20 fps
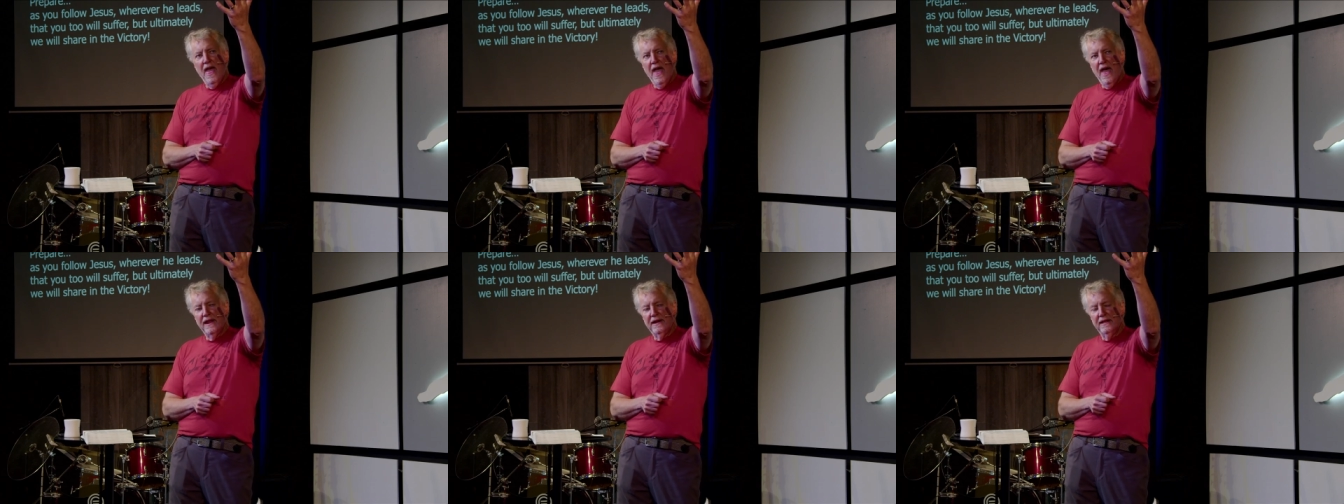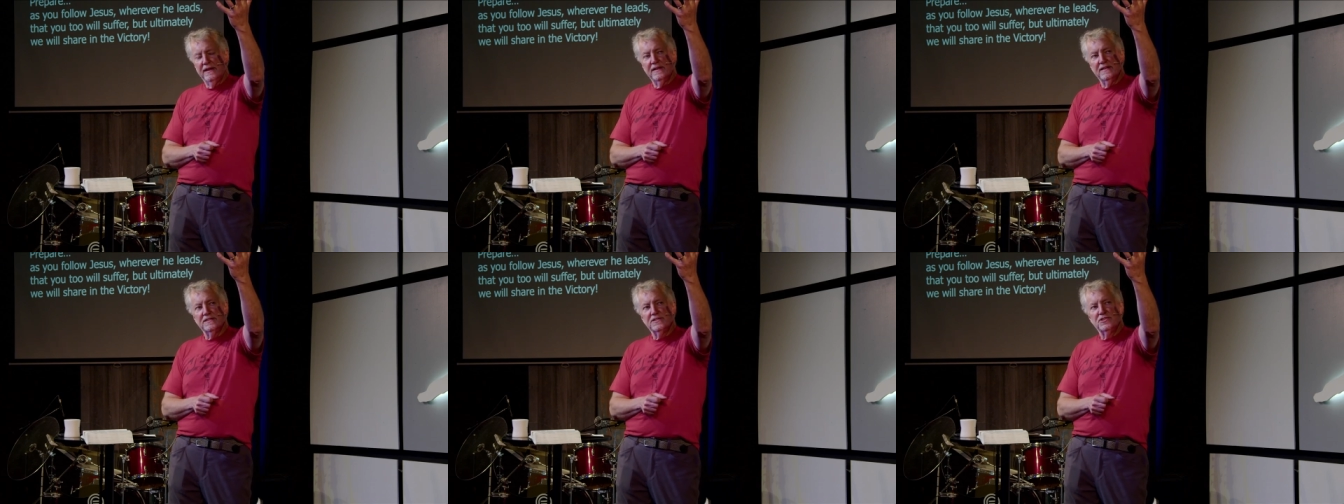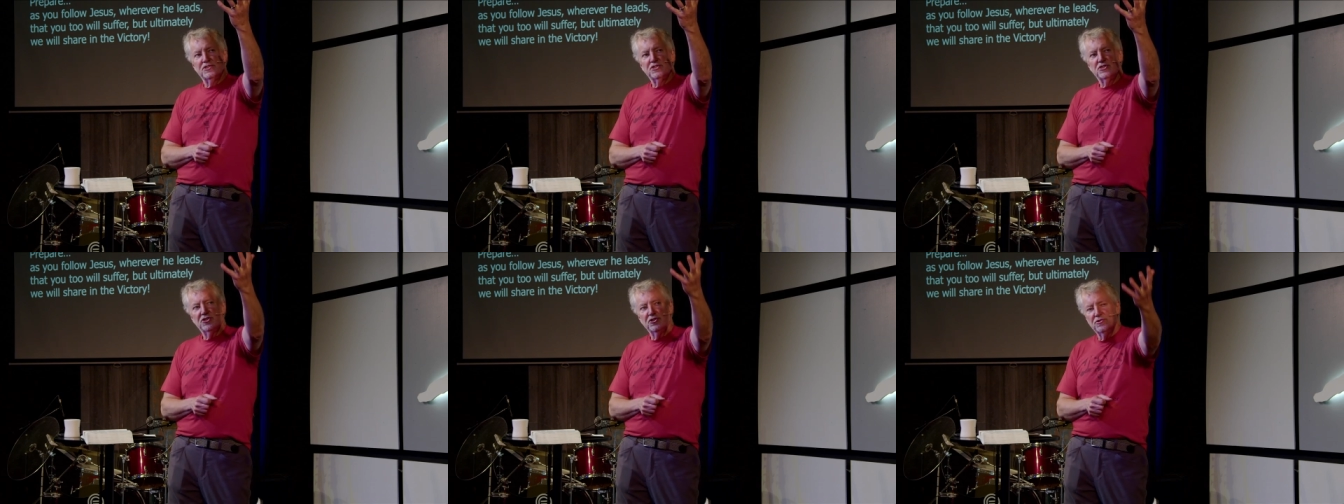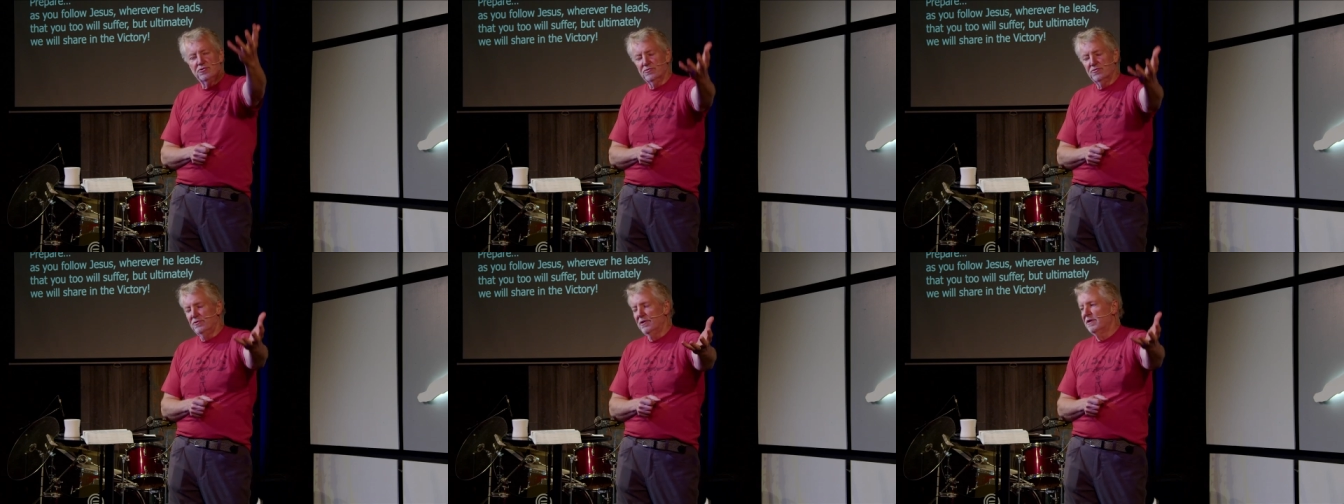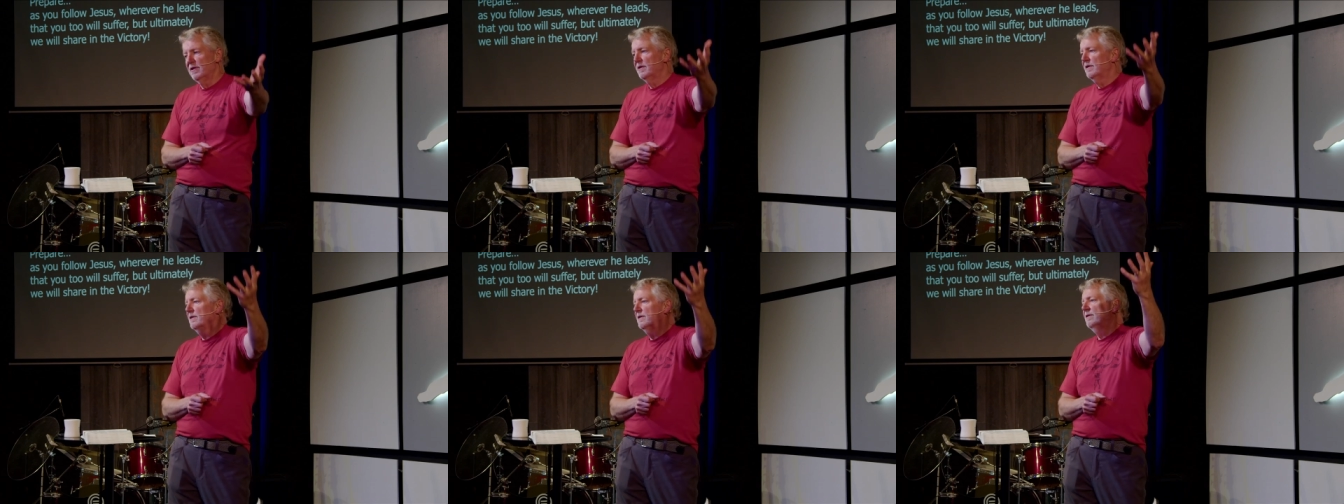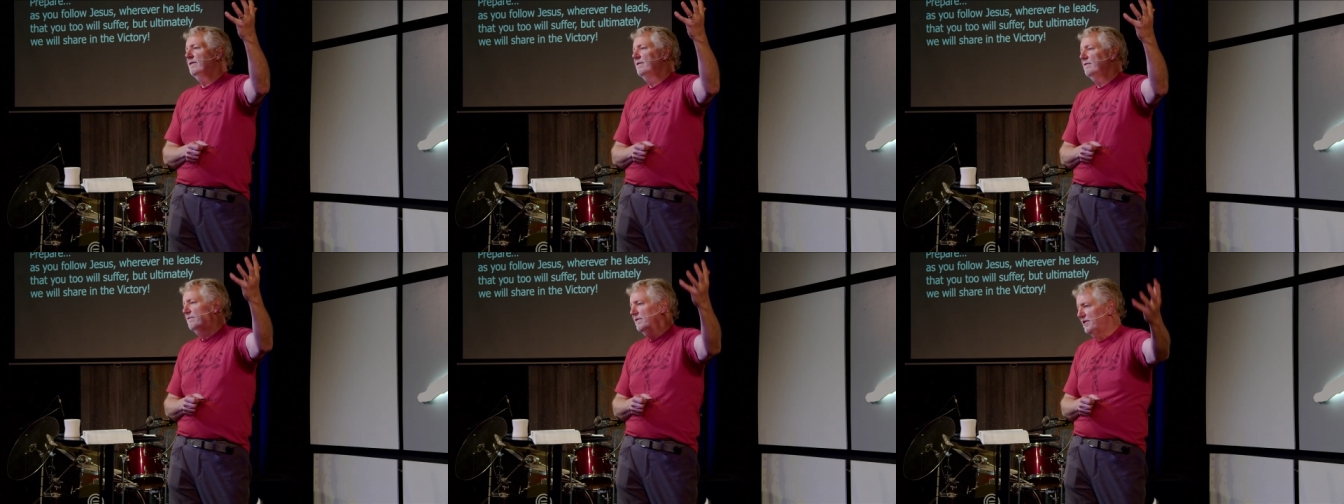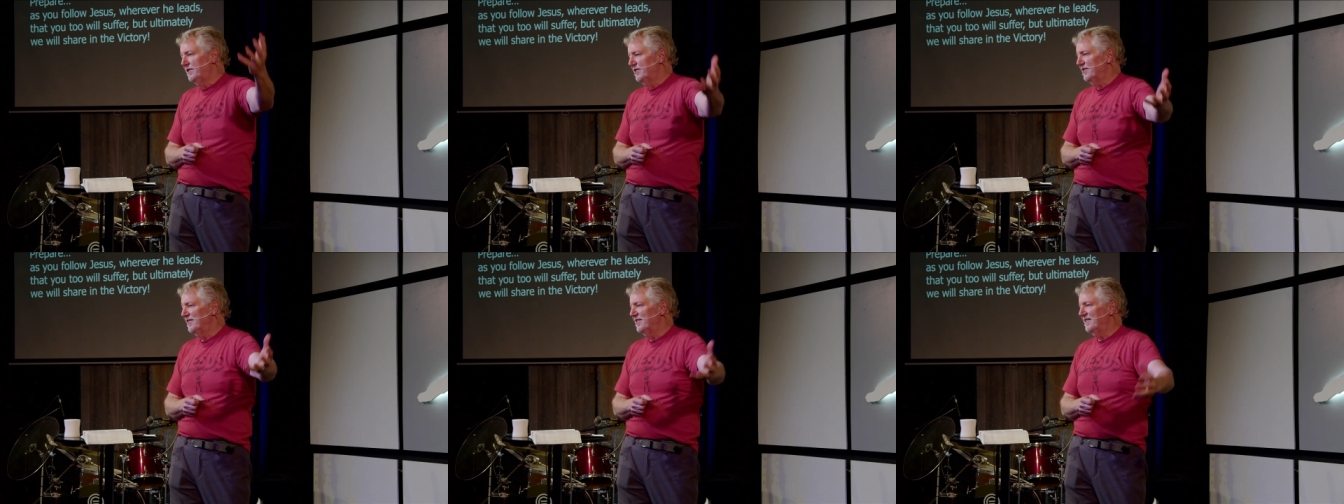and in his soon
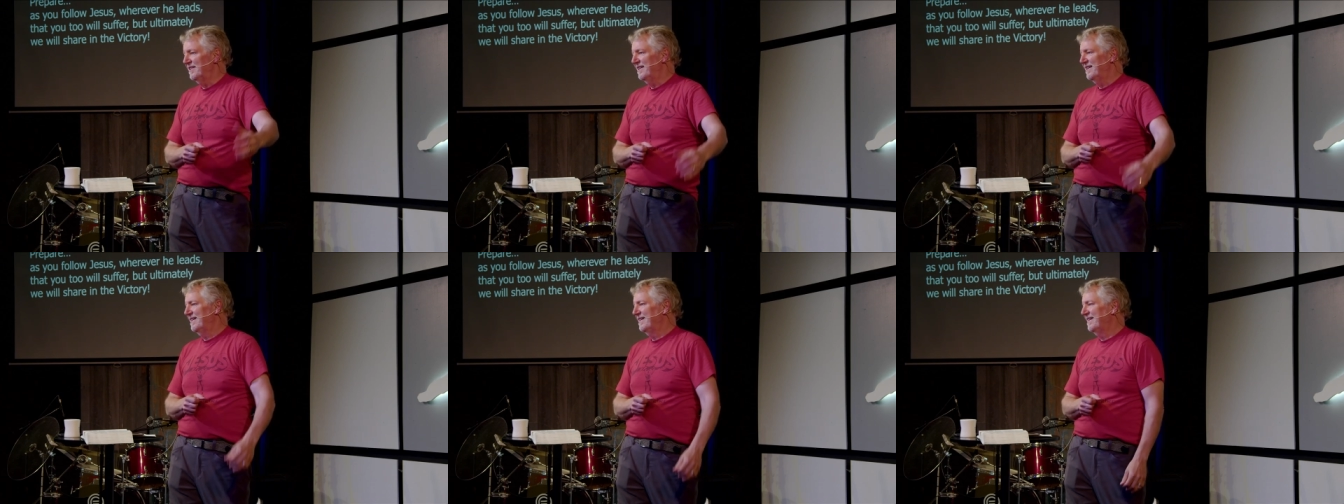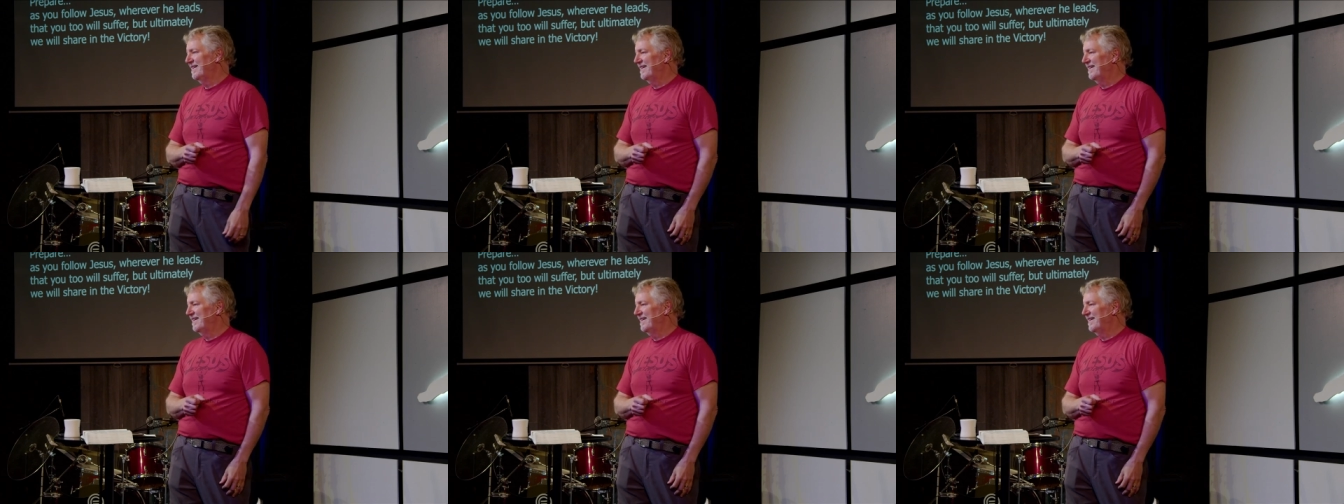return.